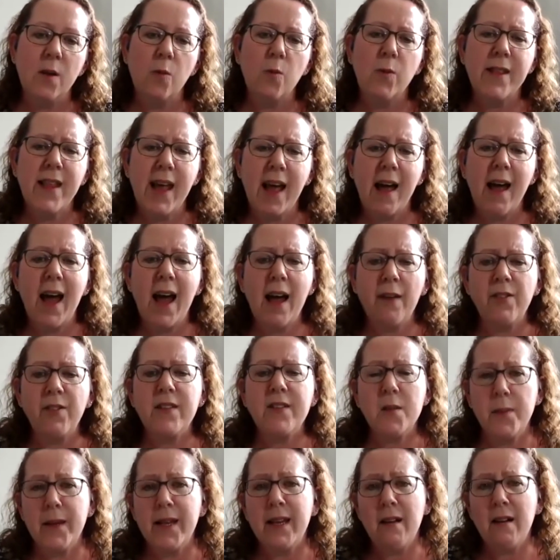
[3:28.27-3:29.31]
without having
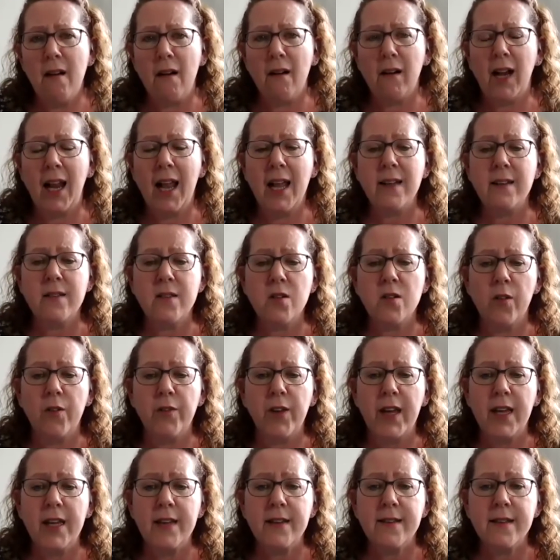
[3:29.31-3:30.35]
to be in our client's
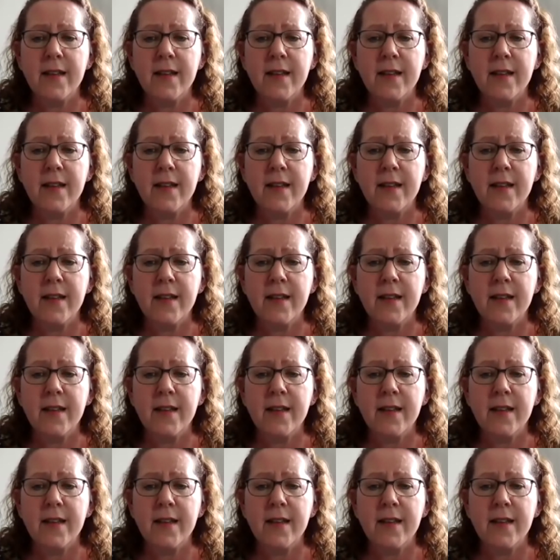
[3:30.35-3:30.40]
office.